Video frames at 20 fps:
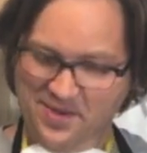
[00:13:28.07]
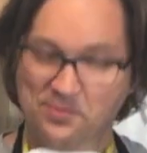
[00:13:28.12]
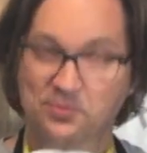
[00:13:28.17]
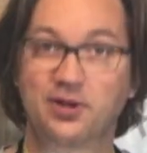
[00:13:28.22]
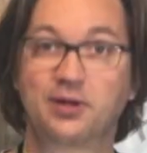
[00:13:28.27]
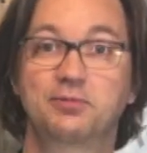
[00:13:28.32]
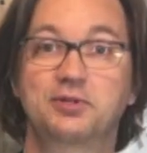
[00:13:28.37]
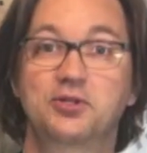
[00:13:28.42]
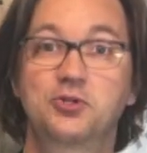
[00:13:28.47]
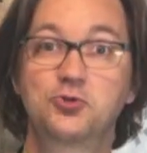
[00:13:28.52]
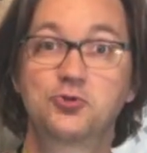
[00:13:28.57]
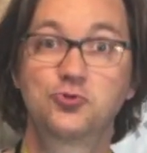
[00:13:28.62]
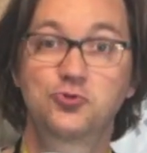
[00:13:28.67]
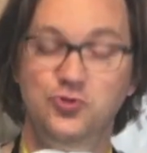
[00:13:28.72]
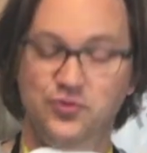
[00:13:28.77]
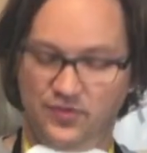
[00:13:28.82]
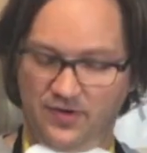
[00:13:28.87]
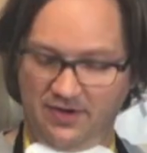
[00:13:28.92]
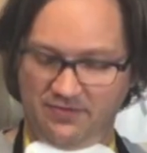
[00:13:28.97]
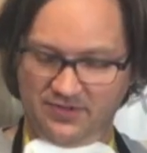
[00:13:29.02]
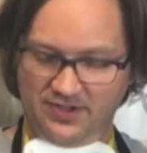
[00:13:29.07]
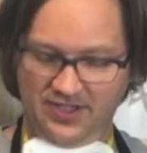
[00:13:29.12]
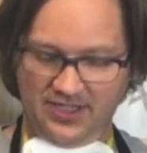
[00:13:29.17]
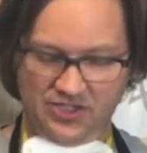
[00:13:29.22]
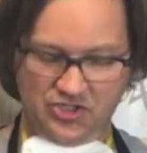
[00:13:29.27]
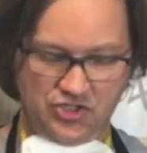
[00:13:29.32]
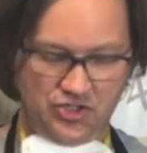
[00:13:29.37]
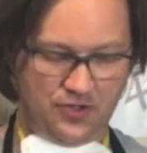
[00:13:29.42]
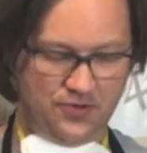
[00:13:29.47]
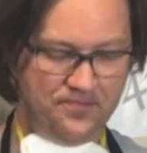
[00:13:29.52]
probably huge after
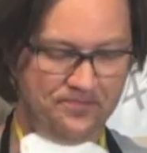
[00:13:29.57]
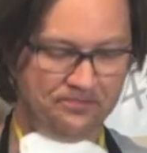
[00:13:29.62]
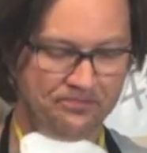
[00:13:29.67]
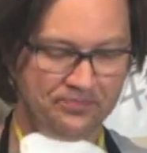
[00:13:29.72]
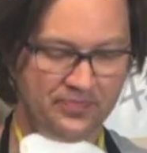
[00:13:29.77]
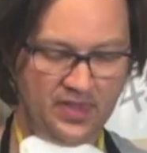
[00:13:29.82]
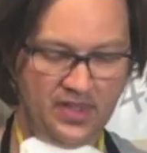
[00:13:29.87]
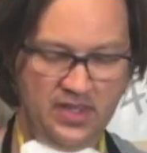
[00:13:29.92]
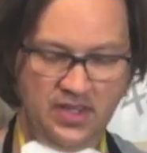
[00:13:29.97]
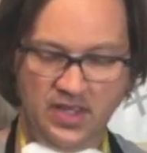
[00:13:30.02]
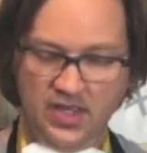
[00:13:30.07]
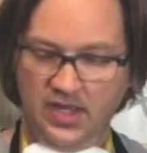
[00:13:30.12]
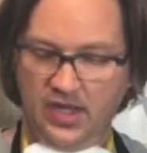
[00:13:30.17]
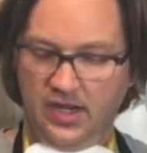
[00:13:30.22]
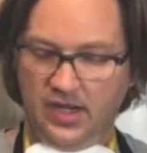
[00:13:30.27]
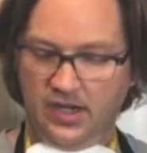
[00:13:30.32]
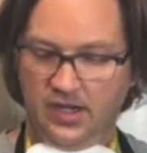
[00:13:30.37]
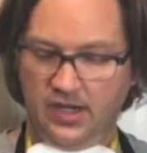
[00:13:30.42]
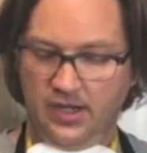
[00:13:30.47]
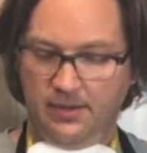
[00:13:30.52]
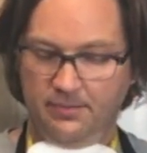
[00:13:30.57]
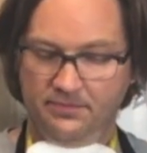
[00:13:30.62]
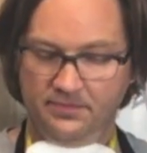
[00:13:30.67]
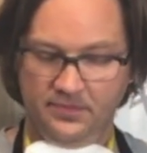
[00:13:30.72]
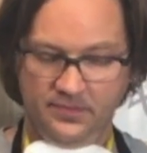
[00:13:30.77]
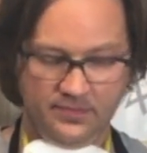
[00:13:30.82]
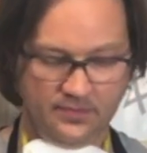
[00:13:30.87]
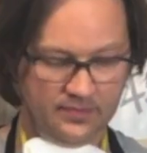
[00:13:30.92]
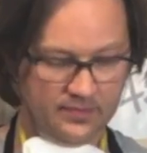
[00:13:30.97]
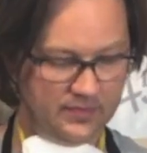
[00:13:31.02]
that show. Um,
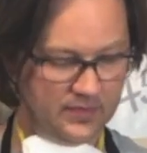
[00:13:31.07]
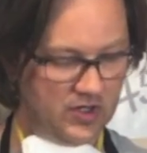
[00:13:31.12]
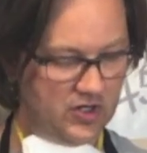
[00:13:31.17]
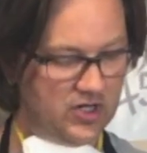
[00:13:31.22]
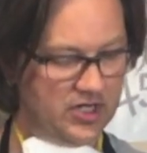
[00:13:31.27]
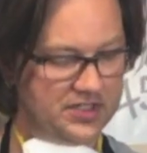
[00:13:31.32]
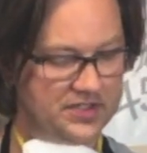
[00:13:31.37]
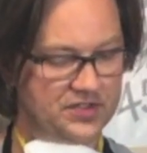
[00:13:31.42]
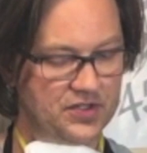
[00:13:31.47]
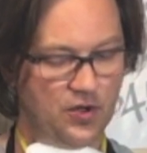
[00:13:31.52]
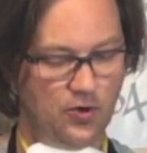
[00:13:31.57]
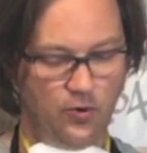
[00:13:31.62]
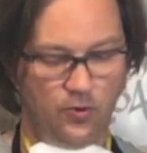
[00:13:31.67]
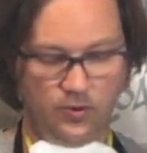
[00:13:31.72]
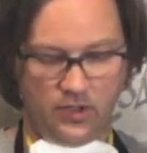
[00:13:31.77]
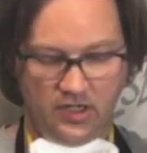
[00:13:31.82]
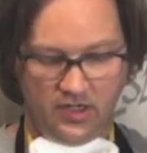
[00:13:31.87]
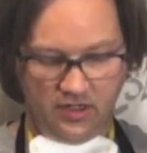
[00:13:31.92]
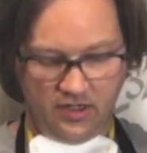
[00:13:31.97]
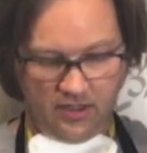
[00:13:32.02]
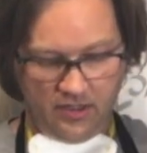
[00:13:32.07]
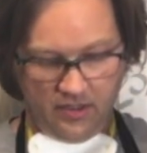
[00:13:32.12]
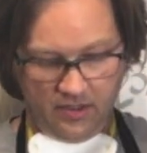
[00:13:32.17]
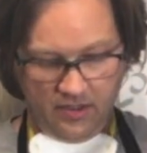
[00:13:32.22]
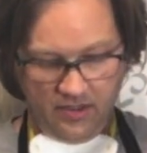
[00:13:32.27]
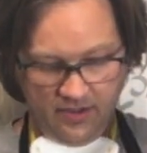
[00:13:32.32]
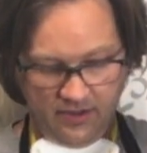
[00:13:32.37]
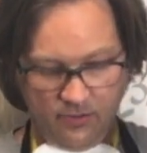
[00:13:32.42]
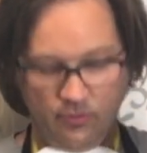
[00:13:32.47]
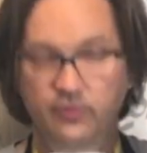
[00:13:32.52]
all right, so
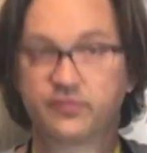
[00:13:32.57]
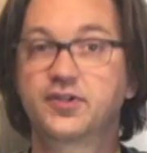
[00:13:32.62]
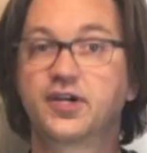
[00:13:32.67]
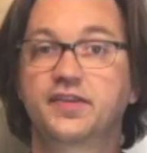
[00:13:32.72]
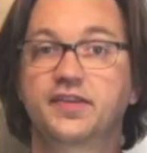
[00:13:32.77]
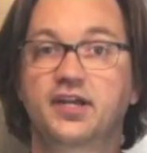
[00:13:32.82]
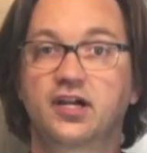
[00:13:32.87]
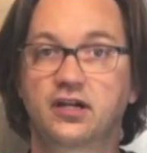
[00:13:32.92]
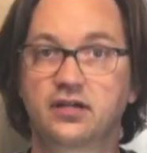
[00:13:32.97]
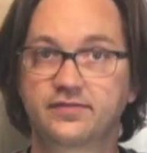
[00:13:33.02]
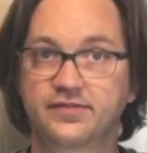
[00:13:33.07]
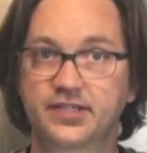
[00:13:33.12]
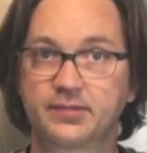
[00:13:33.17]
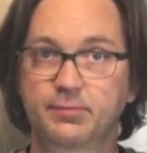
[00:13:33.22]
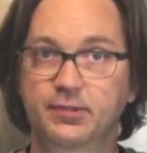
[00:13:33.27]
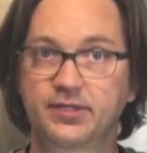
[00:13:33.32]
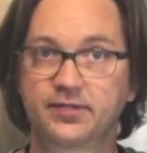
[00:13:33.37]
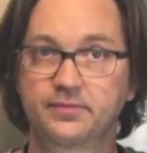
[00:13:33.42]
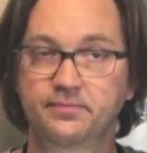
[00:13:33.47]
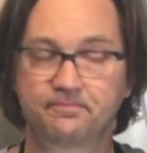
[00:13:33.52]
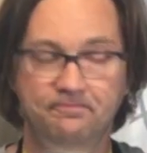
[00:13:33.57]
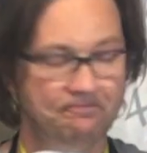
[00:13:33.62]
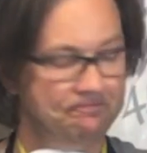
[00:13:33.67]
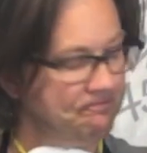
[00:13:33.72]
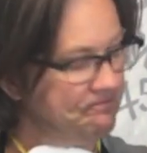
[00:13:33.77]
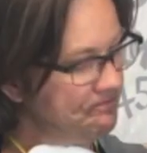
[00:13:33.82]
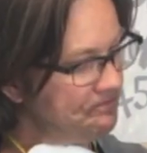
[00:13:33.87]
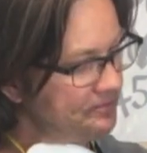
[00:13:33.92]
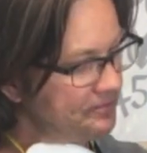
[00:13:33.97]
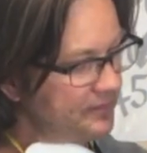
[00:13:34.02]
uh, we've done the carving part.
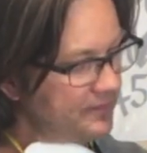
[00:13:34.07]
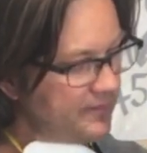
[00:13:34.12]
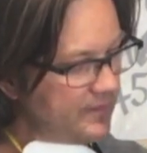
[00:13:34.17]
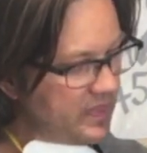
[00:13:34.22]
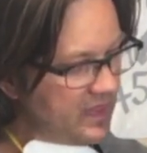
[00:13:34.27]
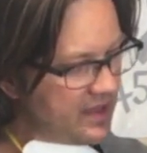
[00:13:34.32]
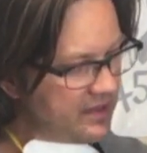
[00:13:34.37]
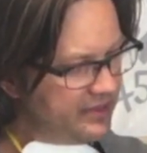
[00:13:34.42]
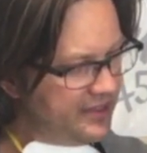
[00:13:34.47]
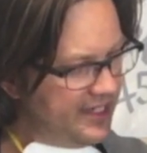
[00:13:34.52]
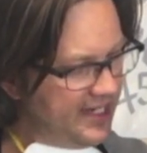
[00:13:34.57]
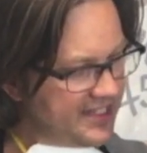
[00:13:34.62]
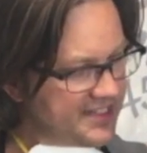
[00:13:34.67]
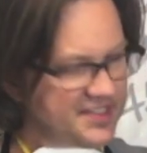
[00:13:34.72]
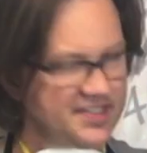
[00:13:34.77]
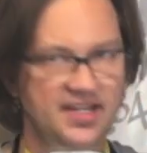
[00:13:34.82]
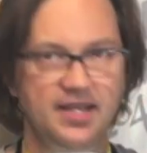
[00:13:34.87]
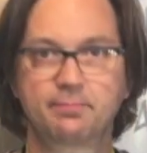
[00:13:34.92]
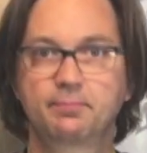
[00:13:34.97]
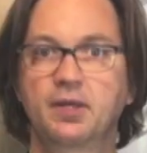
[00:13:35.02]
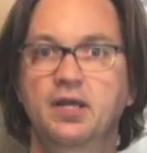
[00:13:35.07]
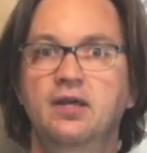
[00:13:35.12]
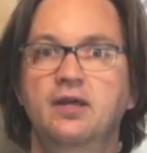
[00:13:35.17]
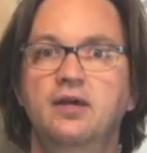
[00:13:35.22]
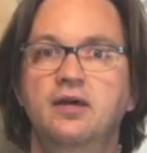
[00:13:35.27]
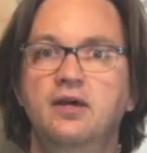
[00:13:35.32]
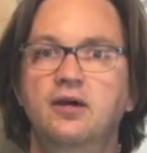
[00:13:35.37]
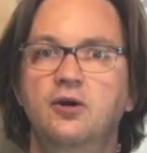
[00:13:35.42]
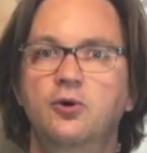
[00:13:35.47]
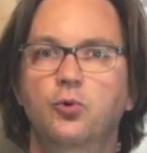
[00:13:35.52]
The next step,
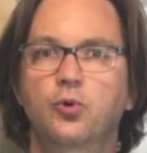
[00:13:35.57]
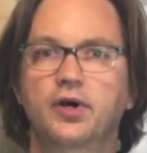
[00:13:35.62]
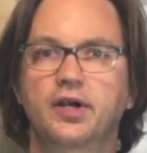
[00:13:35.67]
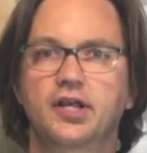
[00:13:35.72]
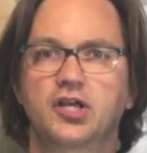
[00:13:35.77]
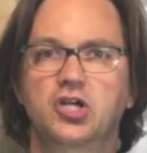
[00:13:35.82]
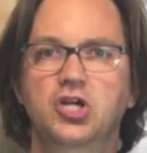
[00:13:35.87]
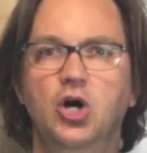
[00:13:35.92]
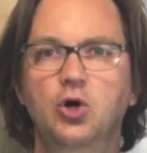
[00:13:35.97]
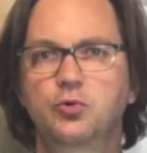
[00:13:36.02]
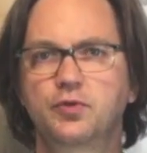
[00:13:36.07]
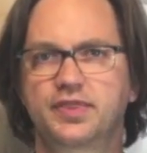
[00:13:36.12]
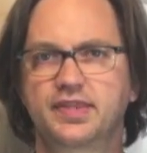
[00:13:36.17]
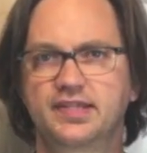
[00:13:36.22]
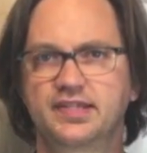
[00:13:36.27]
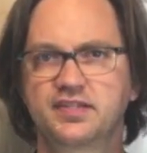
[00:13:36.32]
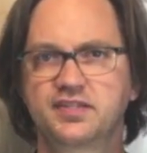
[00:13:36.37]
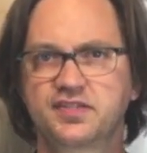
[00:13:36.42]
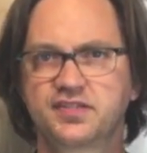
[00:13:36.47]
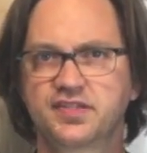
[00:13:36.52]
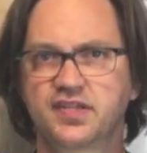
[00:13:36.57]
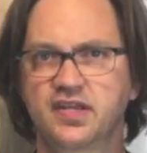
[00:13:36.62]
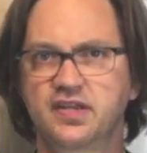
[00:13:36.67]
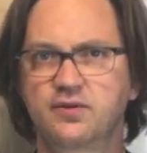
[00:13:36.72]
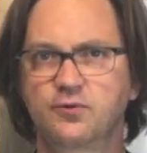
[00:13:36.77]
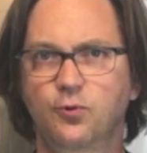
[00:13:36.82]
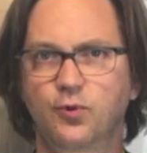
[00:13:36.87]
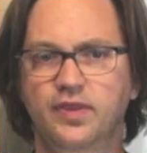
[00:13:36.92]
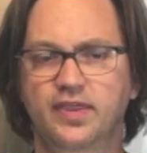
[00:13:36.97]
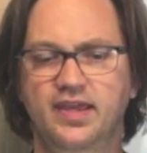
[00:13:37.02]
we're gonna coat this
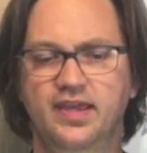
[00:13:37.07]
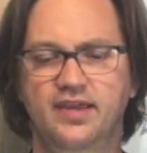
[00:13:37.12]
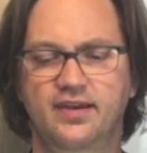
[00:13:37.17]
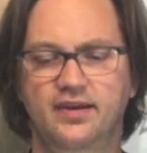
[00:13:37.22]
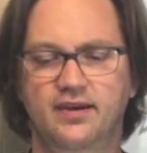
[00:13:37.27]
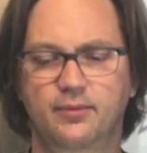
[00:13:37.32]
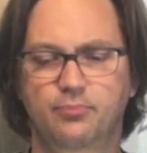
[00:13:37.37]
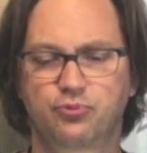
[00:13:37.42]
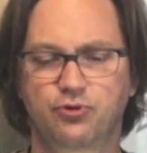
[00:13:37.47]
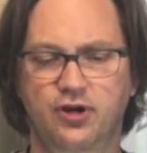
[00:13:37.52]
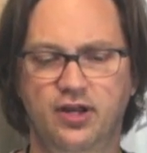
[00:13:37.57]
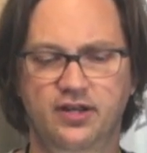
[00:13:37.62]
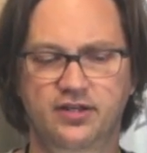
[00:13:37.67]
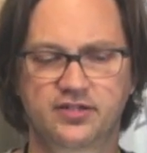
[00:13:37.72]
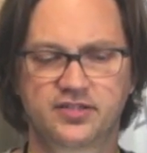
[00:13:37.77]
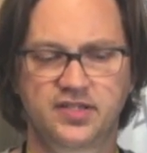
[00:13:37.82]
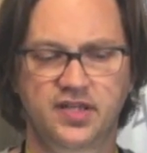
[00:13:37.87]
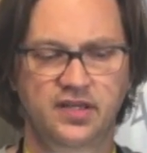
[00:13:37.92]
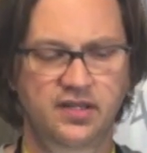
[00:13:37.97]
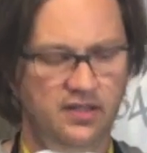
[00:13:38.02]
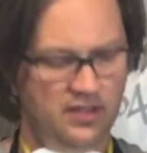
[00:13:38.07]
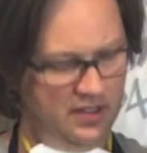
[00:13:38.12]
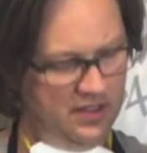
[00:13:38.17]
with a uh, product